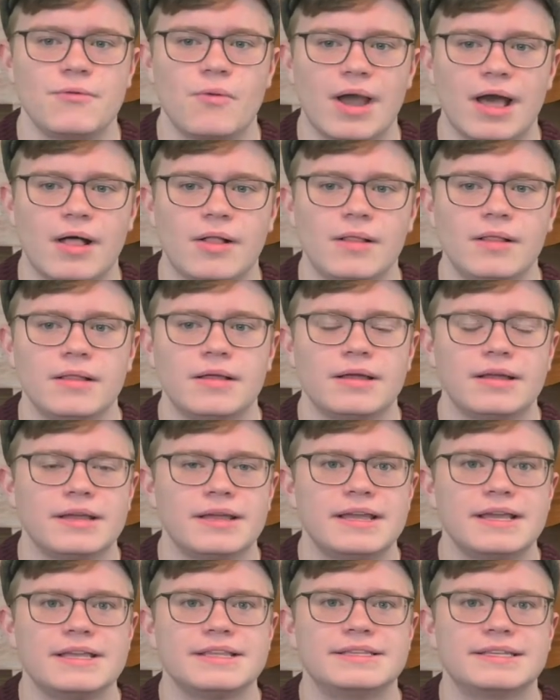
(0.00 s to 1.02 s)
well,
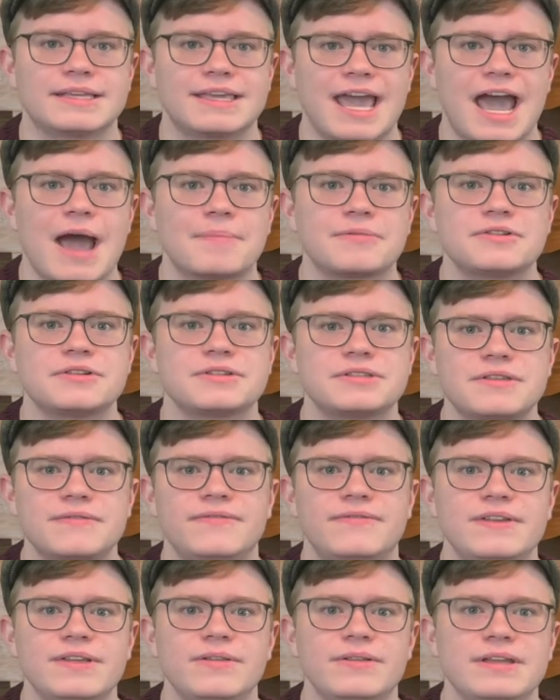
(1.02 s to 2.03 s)
is it captures the
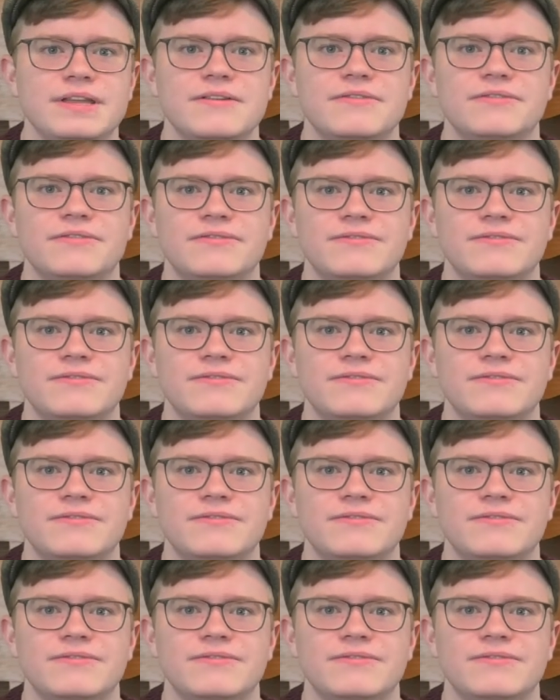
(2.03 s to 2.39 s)
feeling of